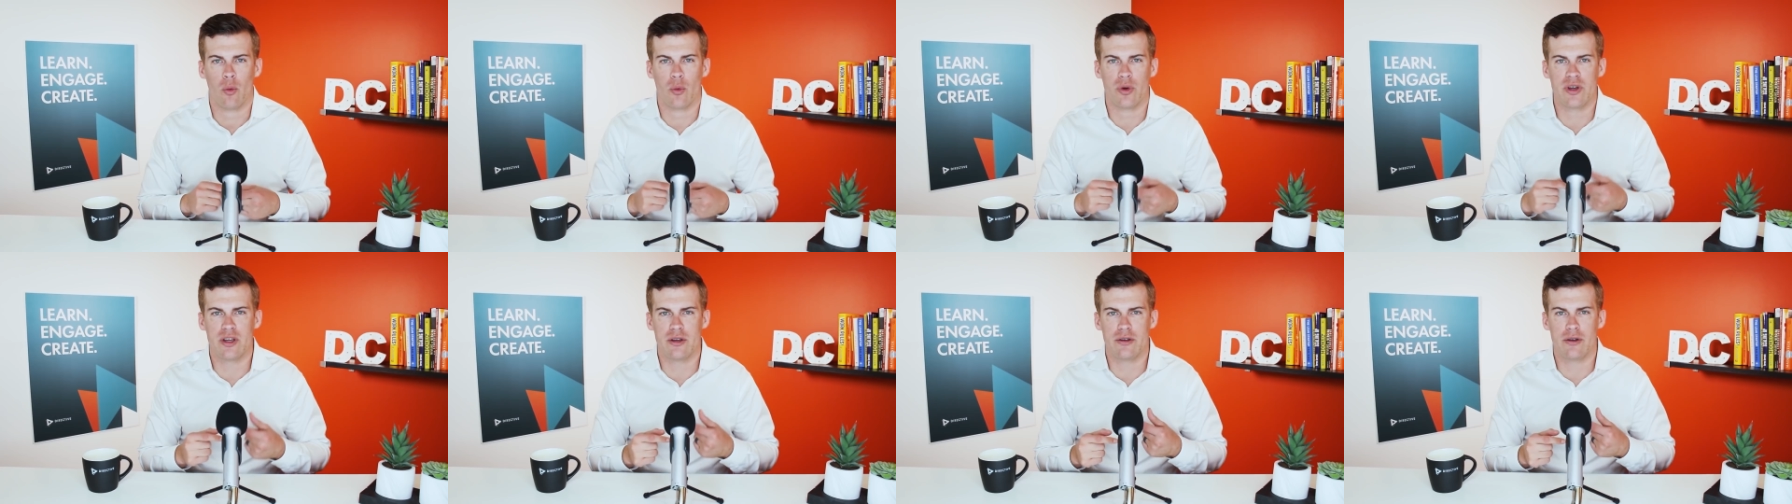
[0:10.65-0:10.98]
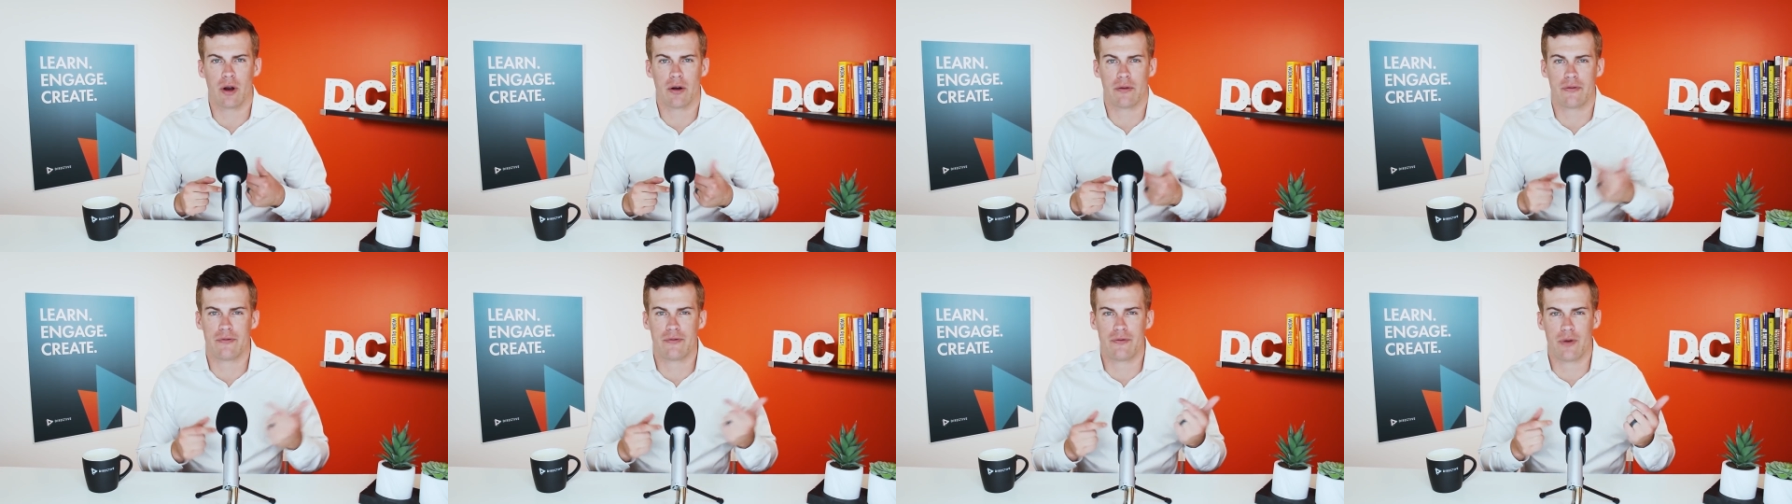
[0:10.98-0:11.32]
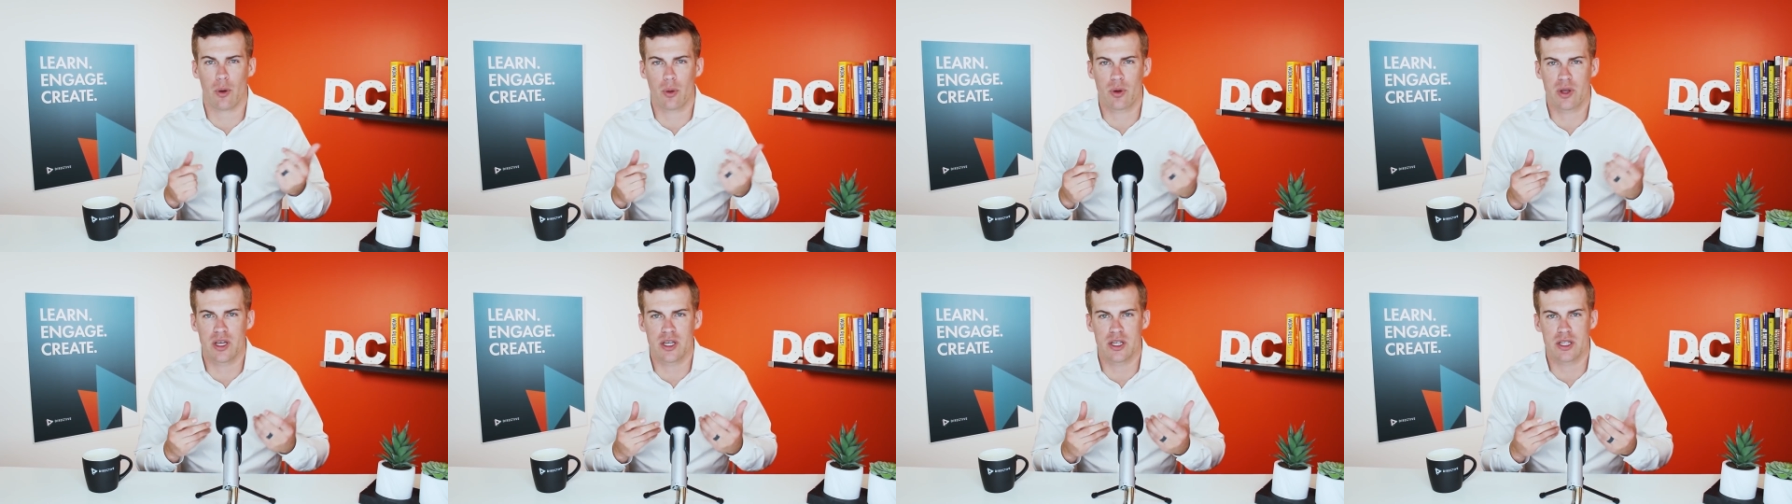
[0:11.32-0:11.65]
we are
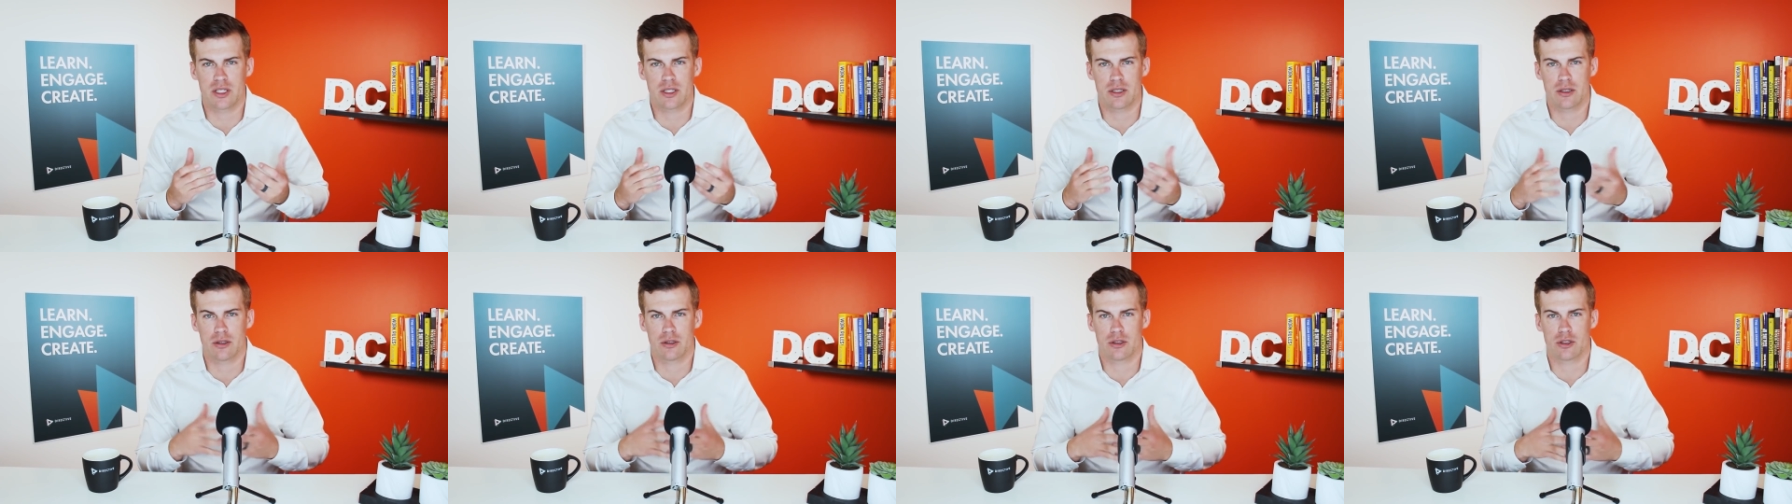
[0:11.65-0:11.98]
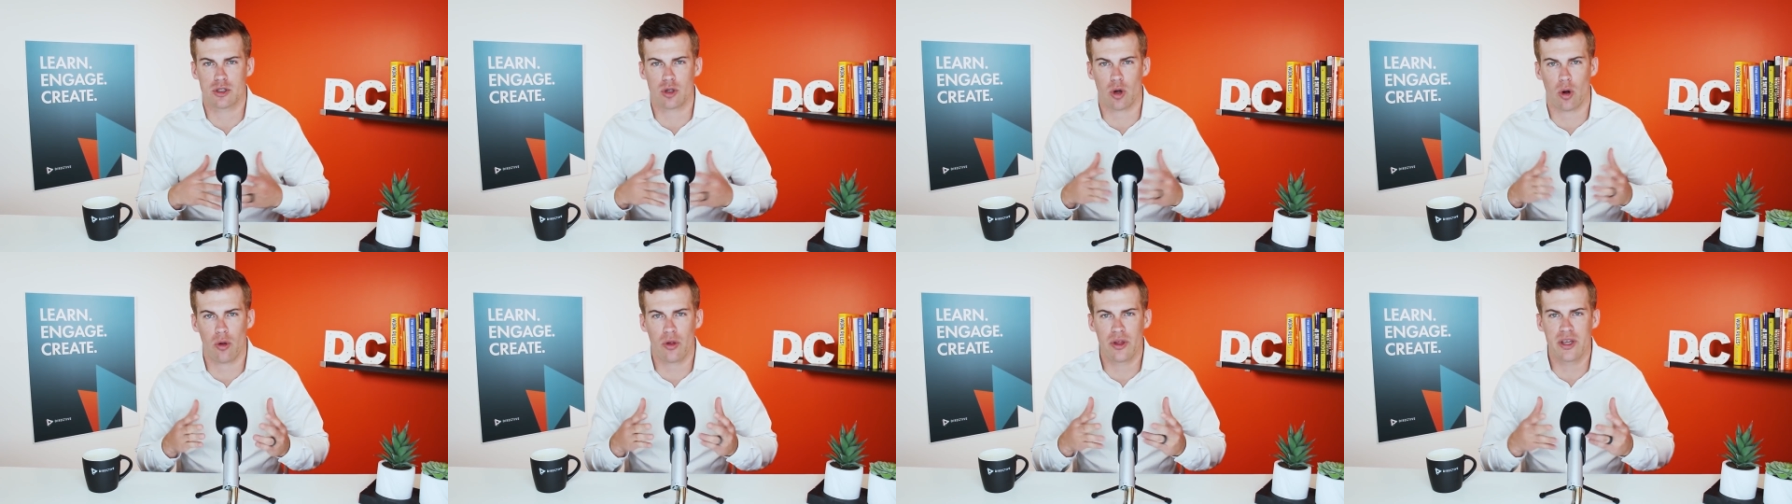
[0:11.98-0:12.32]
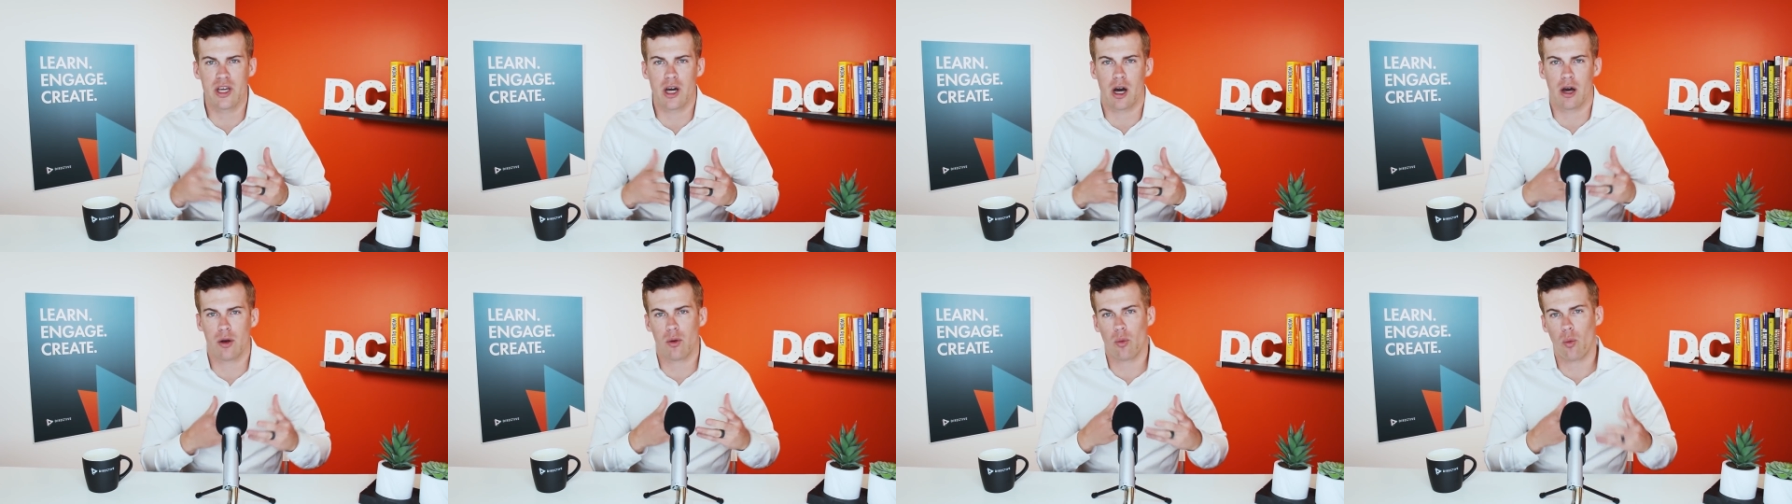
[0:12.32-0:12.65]
focused
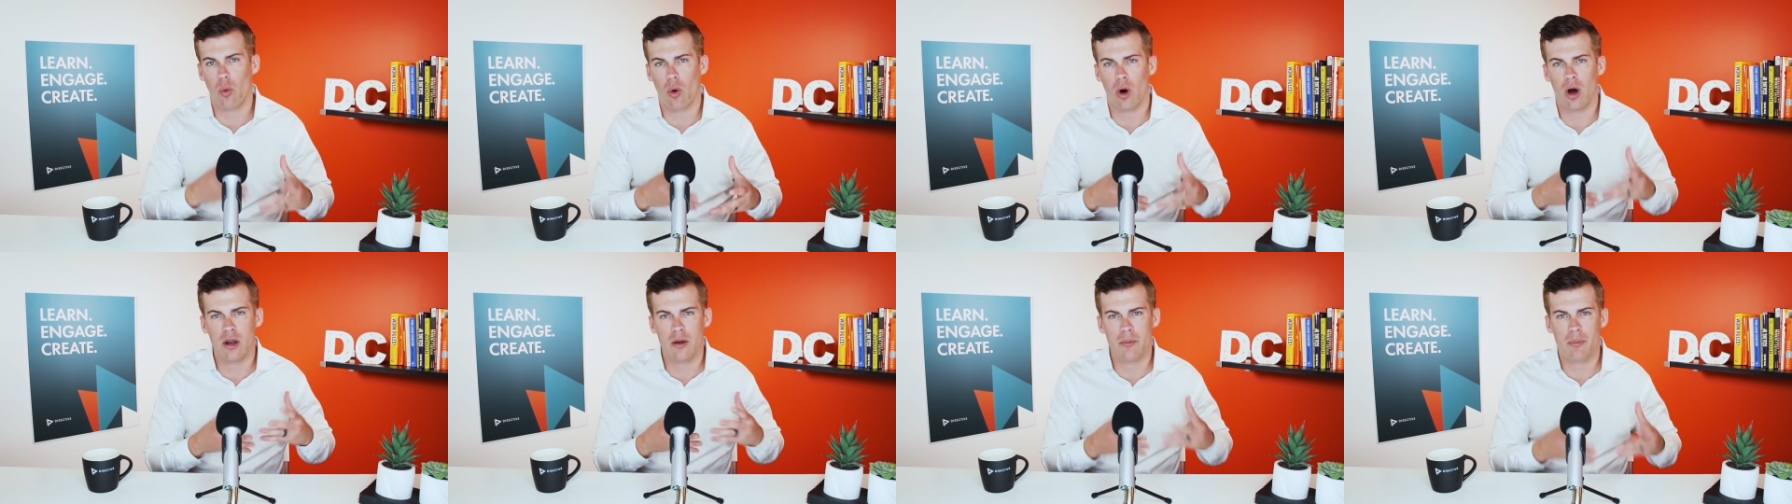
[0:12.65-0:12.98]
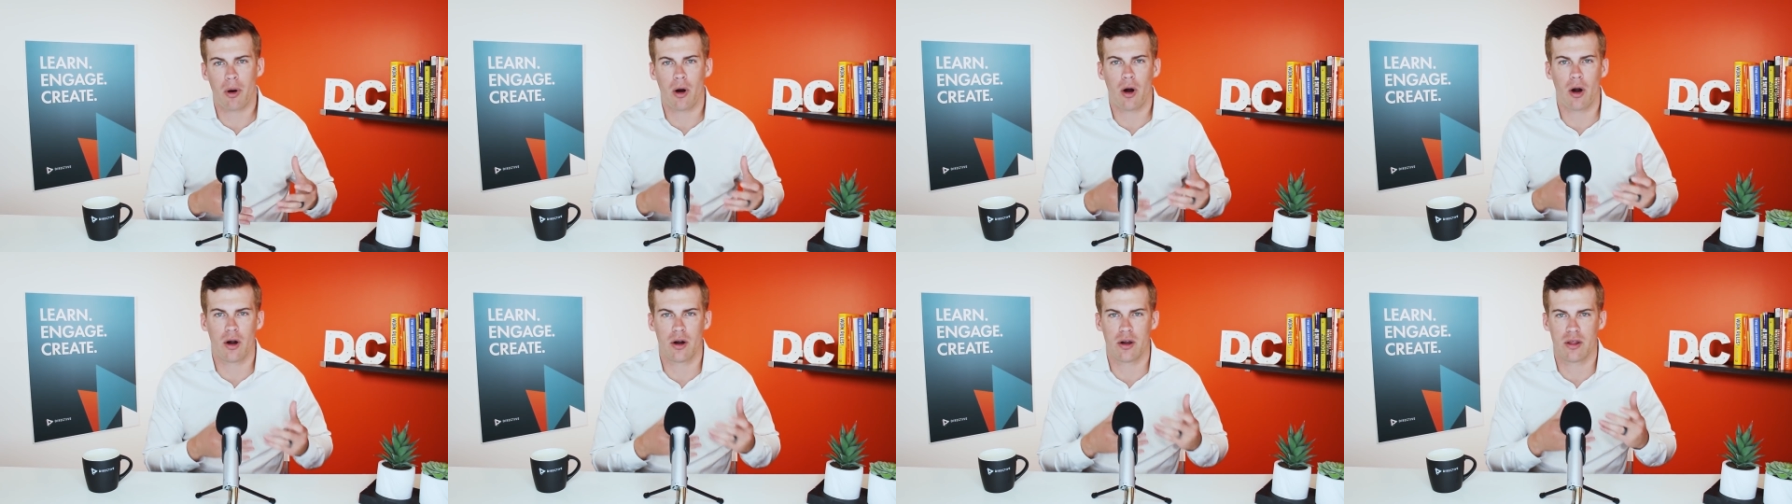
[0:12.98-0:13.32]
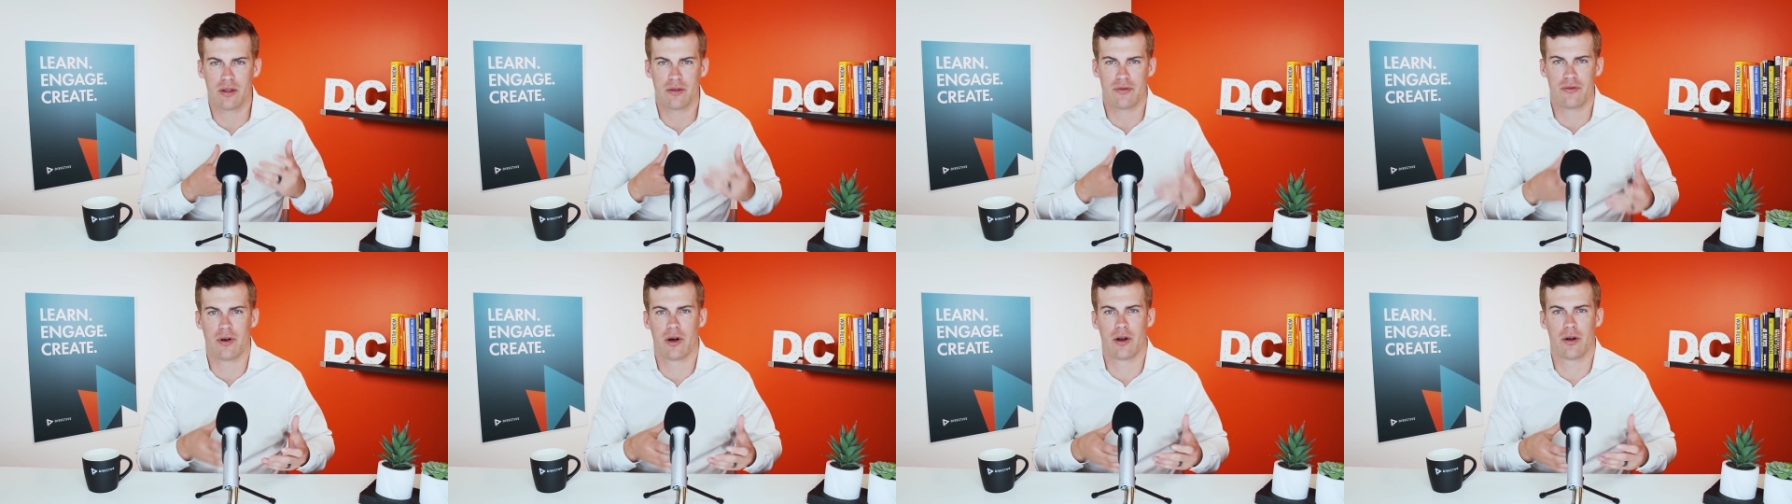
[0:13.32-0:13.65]
solely on one part
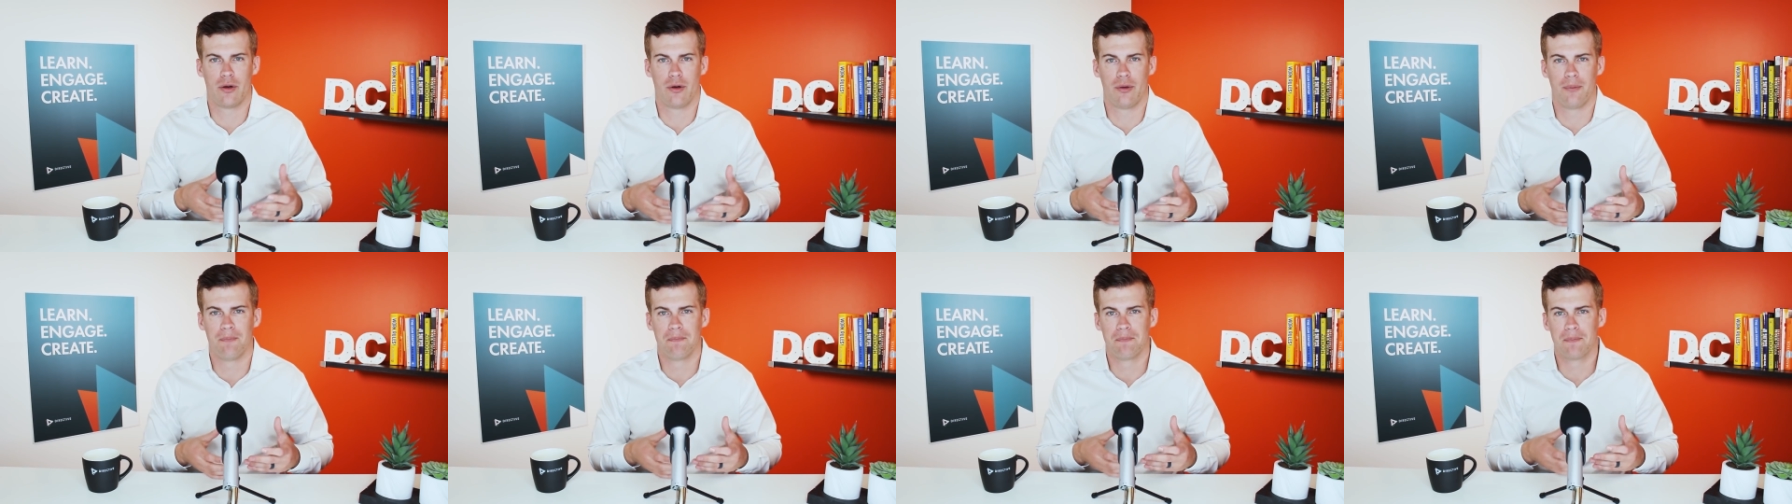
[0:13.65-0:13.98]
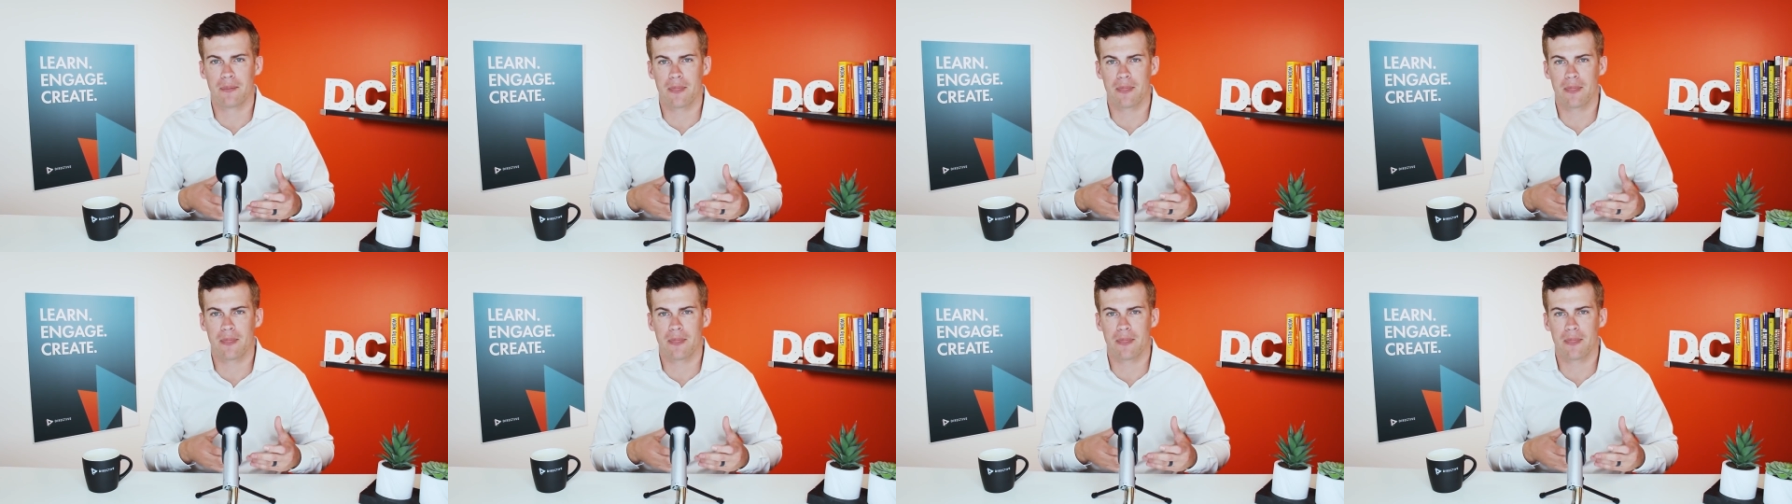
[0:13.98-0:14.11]
of the funnel.